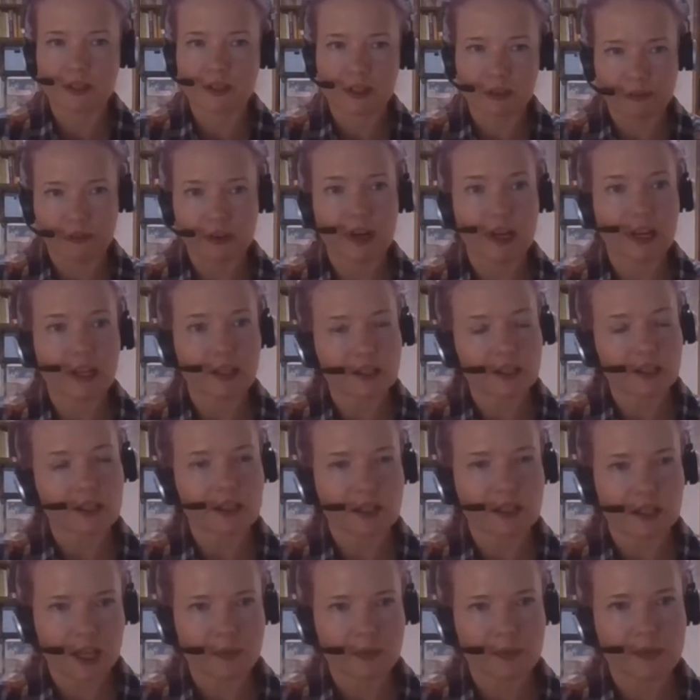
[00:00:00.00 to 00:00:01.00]
different
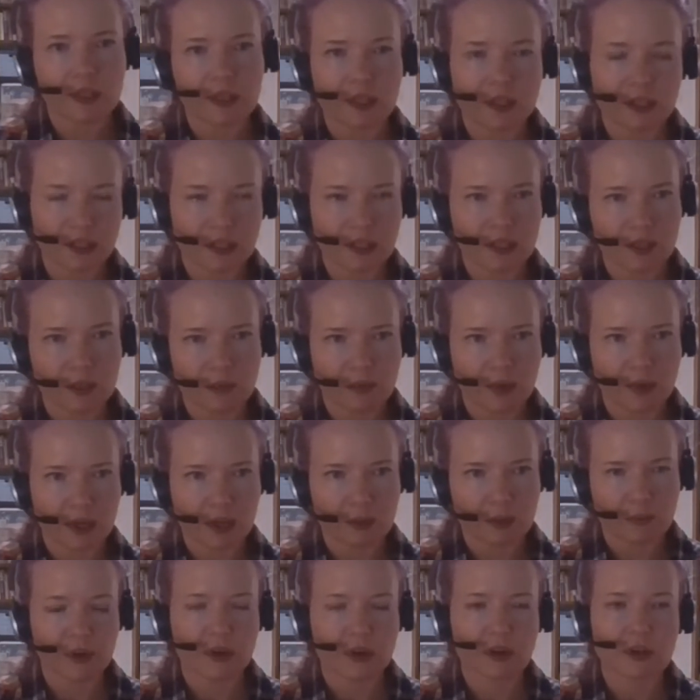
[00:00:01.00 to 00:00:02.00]
lenses in terms of that decision
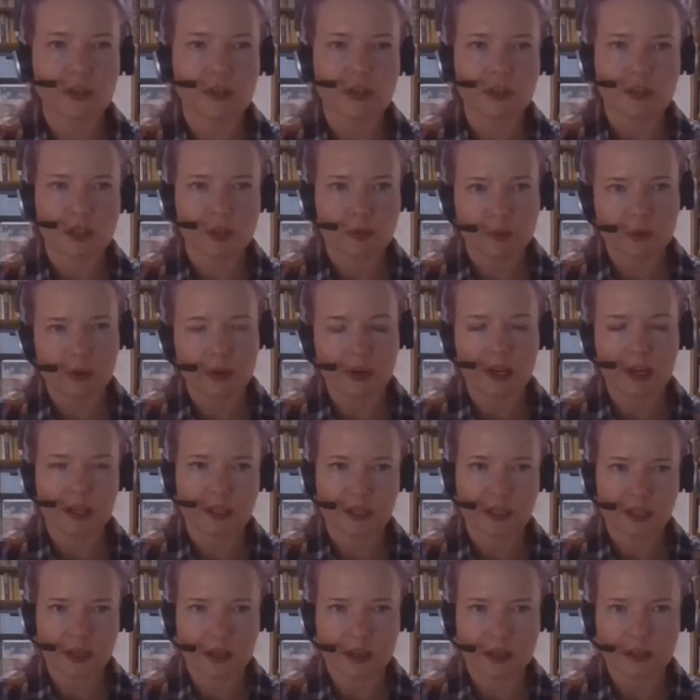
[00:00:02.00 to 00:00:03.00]
making process. You're more
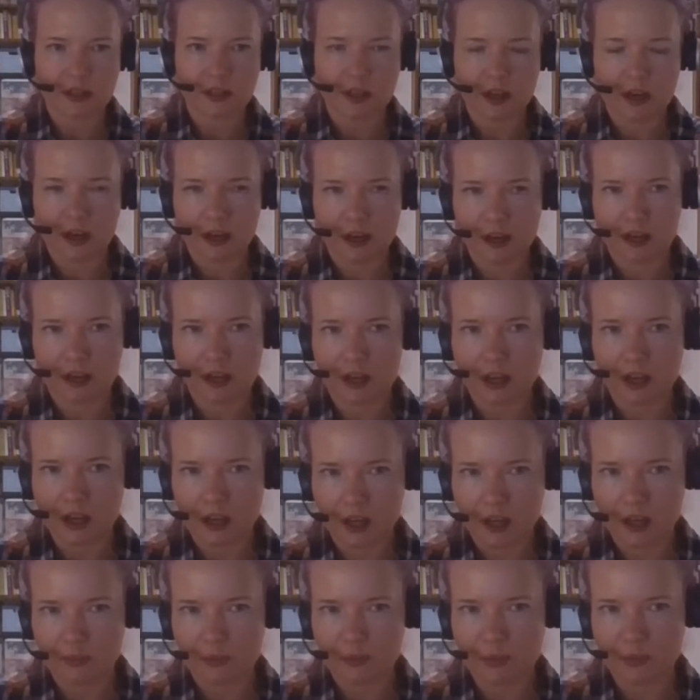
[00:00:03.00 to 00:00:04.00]
likely to, to hire
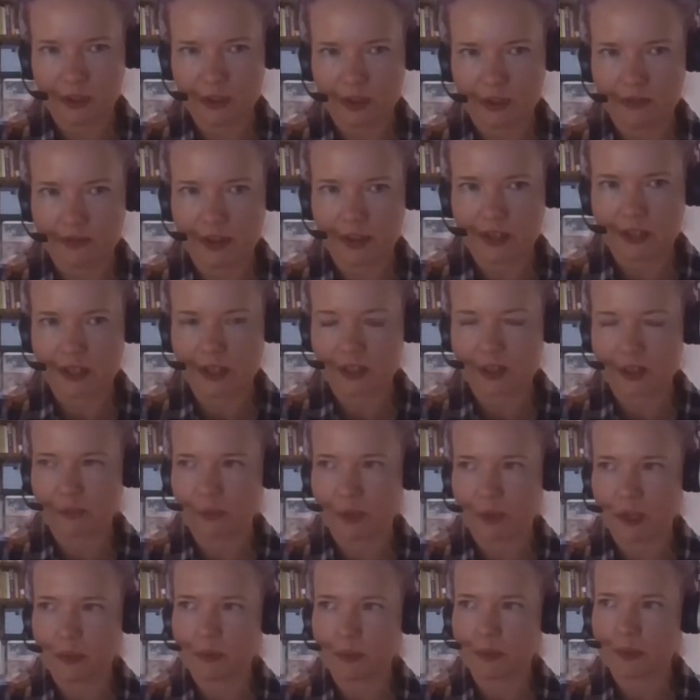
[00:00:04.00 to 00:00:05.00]
a more diverse set
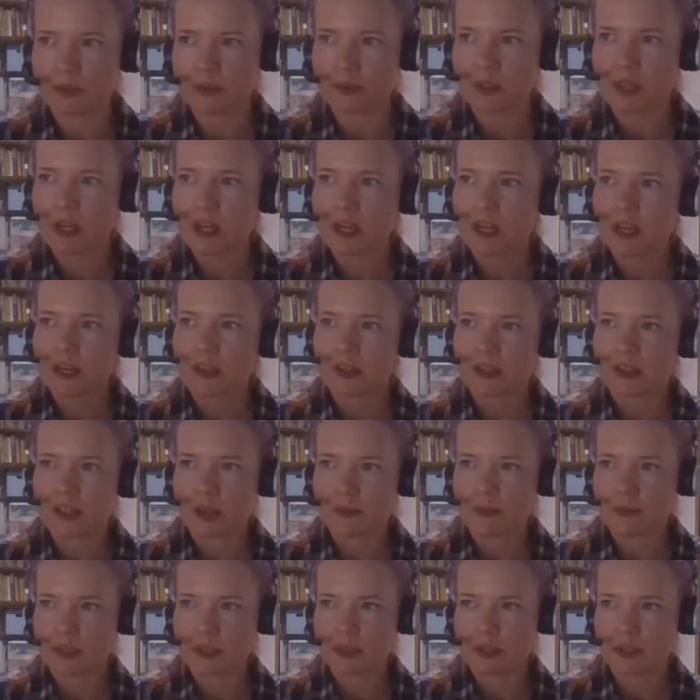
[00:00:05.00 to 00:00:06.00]
of people. It's
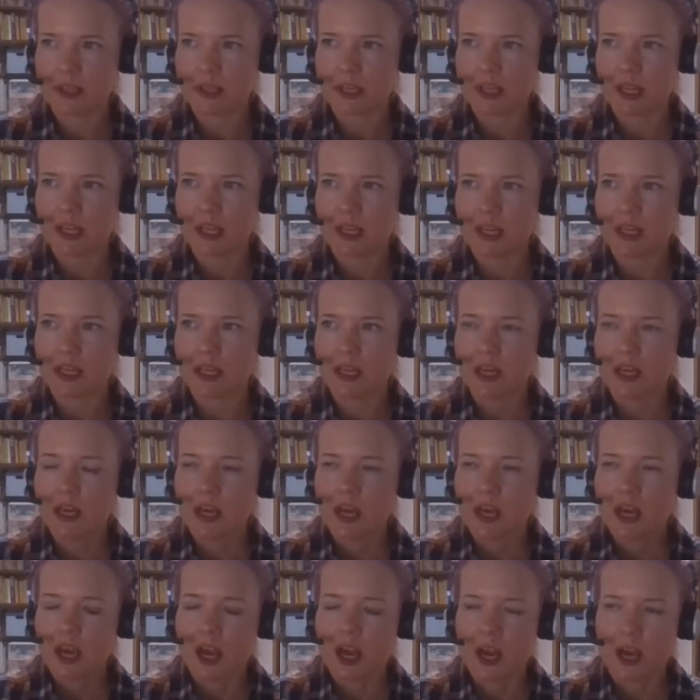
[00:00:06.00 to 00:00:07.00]
absolutely key.
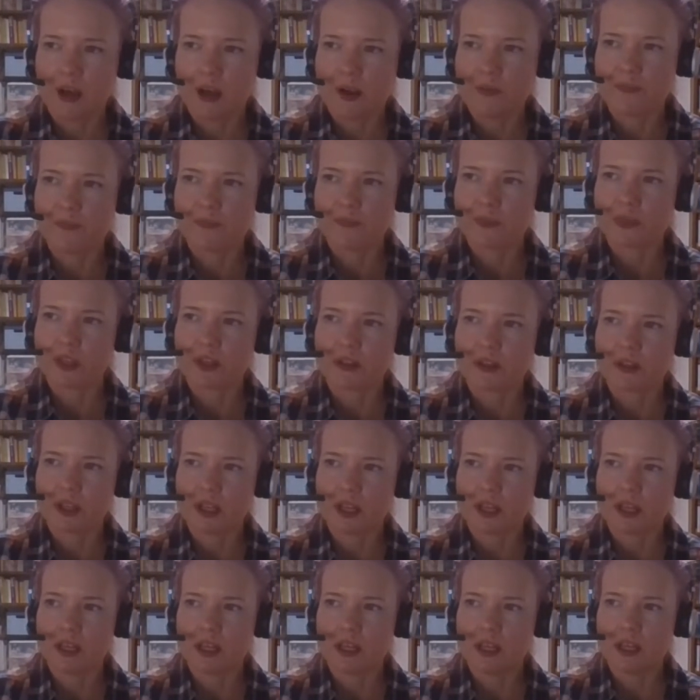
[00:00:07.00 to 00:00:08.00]
Um,
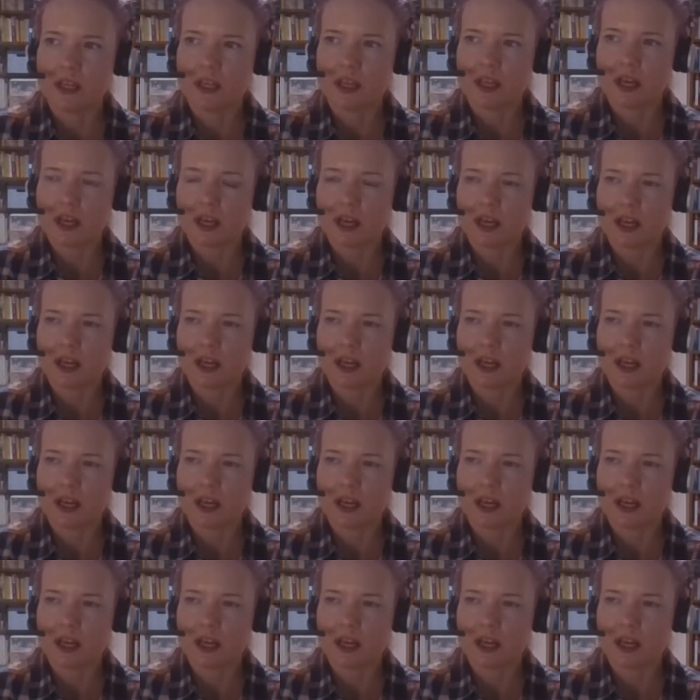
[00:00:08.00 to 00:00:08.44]
the